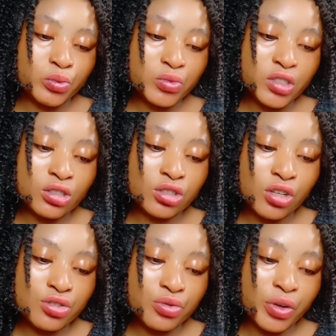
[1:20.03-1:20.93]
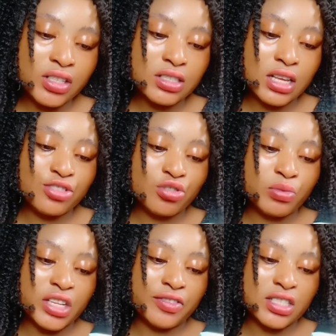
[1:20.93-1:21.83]
sunscreens,
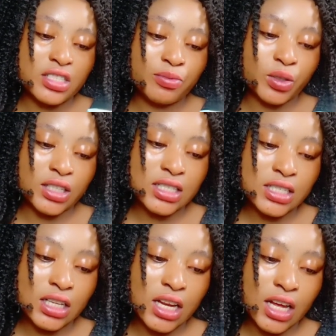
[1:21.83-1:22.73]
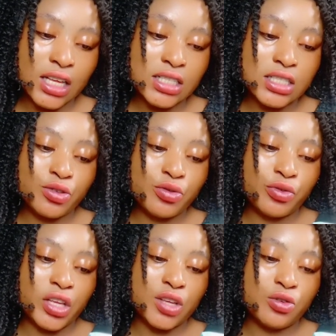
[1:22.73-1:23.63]
extremely effective protect skin against
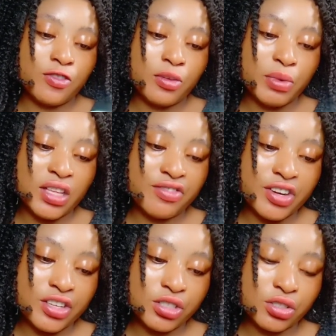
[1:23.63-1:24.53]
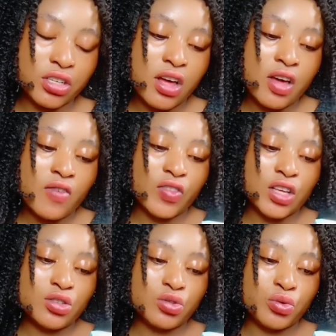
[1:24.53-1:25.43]
UVA, UVB radiation,
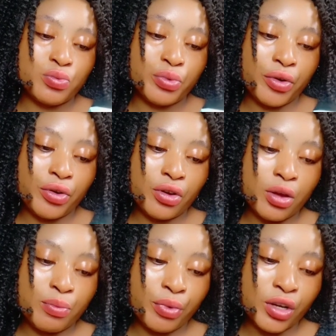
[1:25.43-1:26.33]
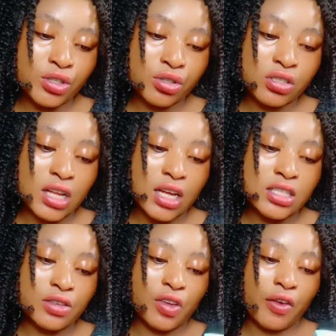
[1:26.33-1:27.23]
thanks to precious
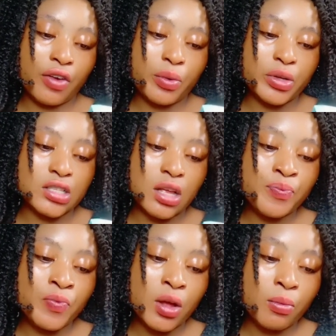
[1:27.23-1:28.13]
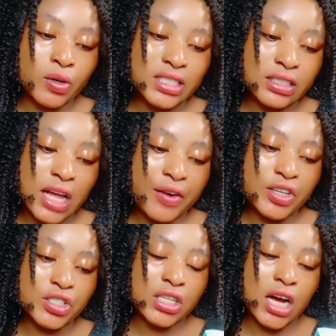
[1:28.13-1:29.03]
active ingredient with
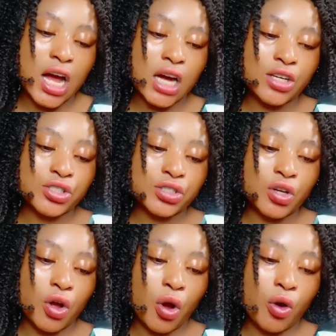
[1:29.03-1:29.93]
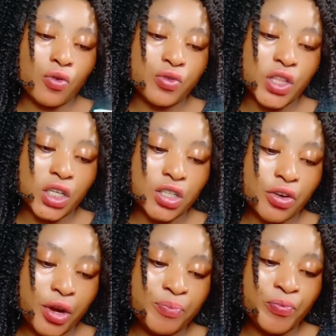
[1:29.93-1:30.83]
multidirectional action of the
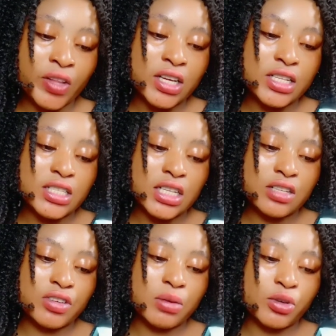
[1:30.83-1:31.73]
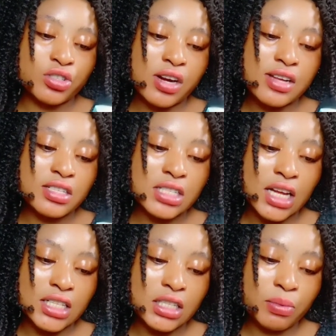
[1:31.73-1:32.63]
cream, intensively moisturizes
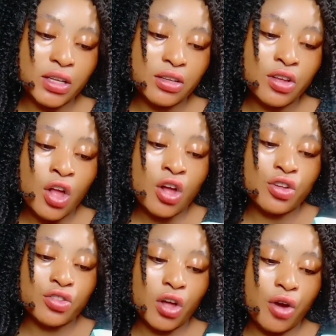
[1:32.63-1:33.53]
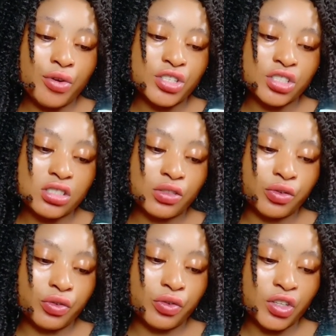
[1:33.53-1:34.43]
and deeply nourishes
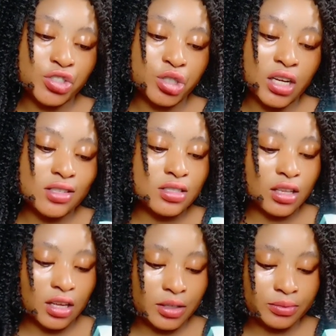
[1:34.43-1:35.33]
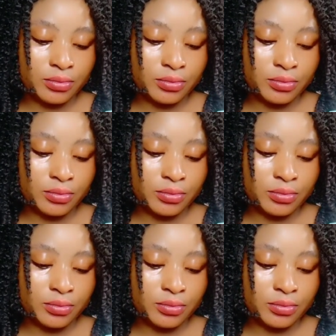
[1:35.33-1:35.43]
facial skin.